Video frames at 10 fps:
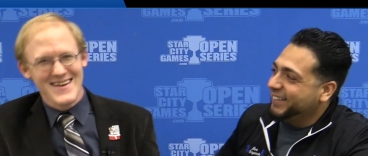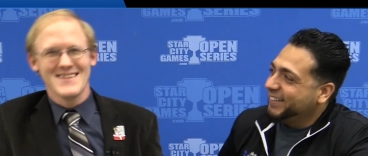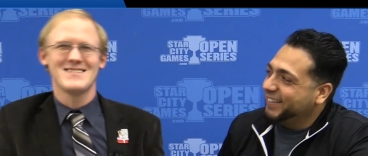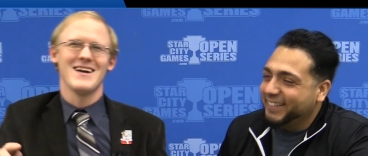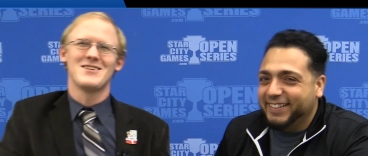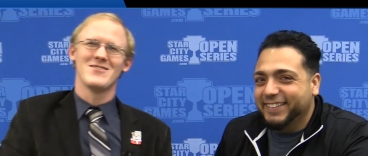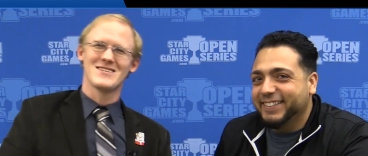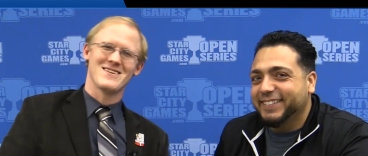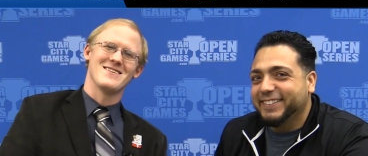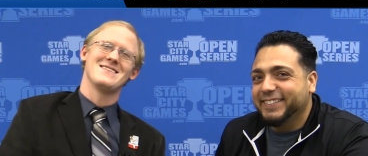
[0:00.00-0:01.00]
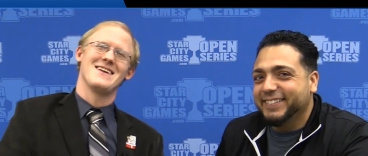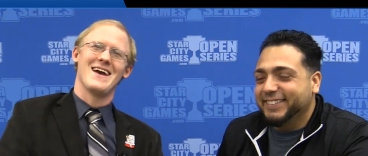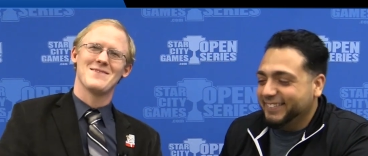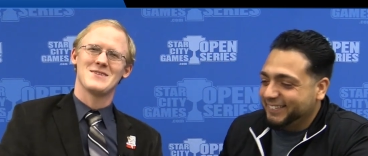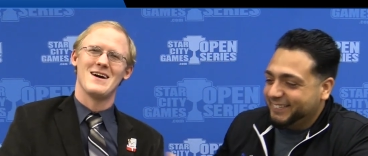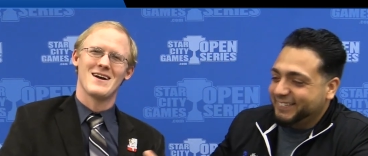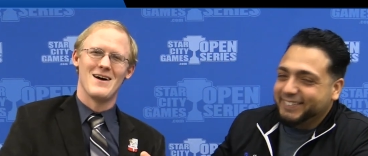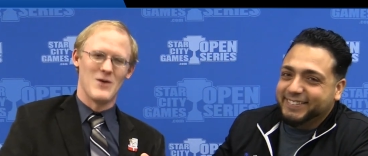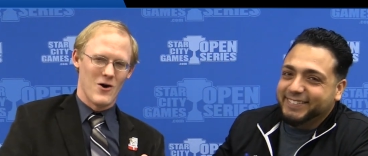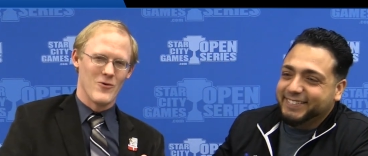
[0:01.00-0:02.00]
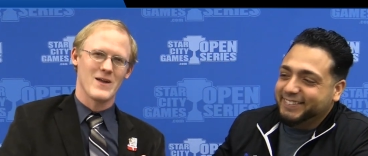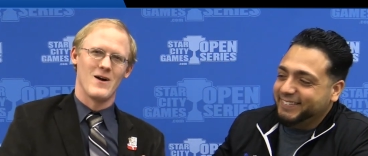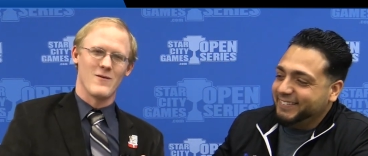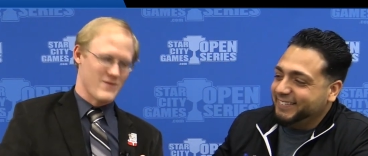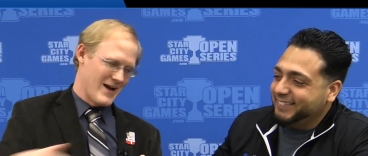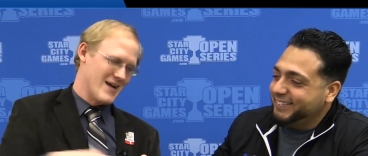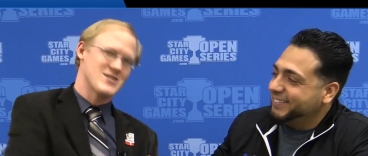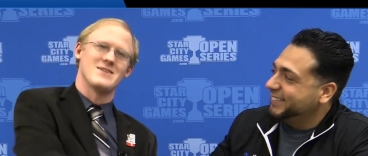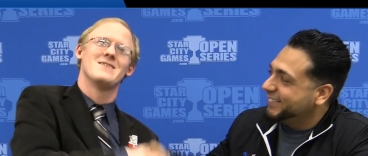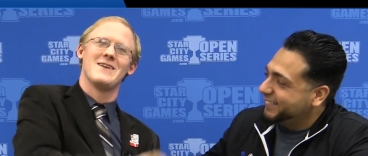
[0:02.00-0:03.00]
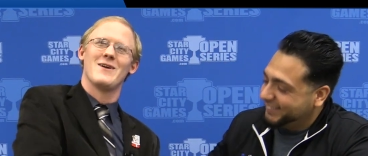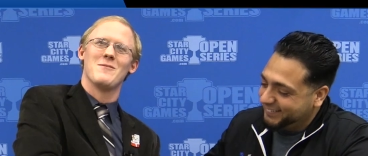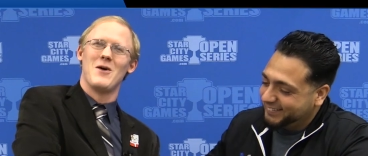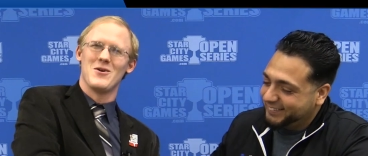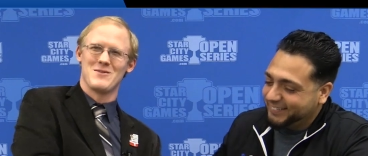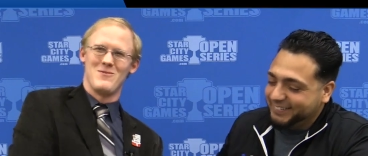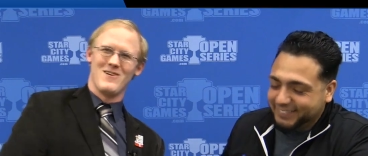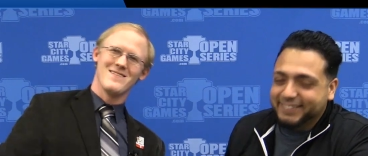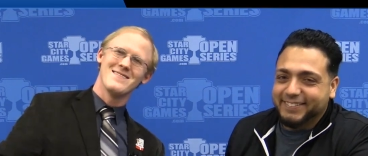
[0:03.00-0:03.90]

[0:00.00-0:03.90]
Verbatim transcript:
Speaker 1: Stay tuned to StarCityGames.com all weekend long for the action here in Baltimore.